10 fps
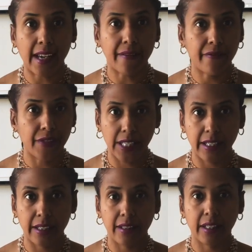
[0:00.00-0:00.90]
have
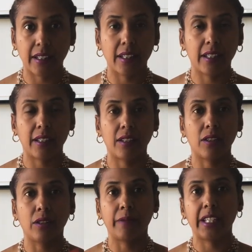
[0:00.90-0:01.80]
fun, again,
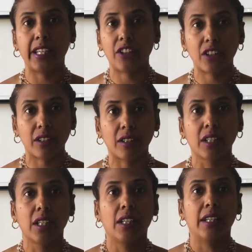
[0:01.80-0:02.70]
illumination,
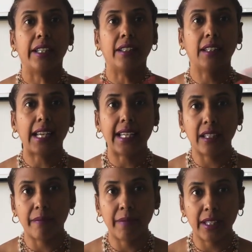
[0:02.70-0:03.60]

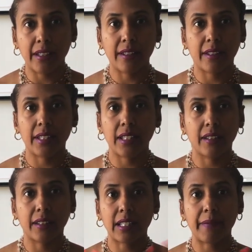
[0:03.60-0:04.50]
enlightenment,
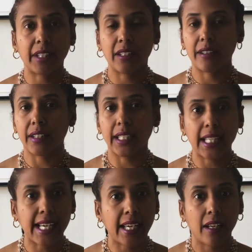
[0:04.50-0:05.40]
things coming into the
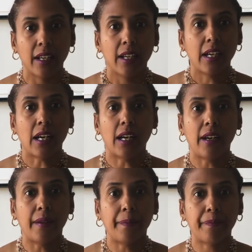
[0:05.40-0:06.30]
light.
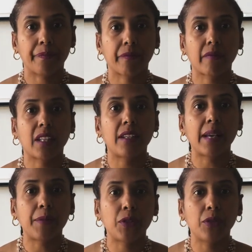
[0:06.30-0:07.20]
Um,
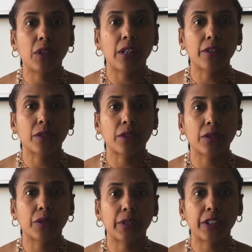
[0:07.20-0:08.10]
Neptune also
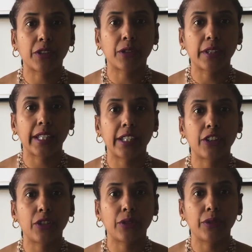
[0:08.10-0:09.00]
goes retrograde
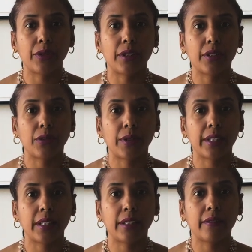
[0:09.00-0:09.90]
June
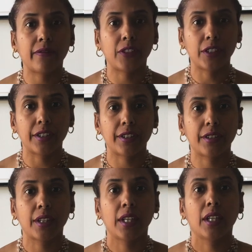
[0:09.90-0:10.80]
21st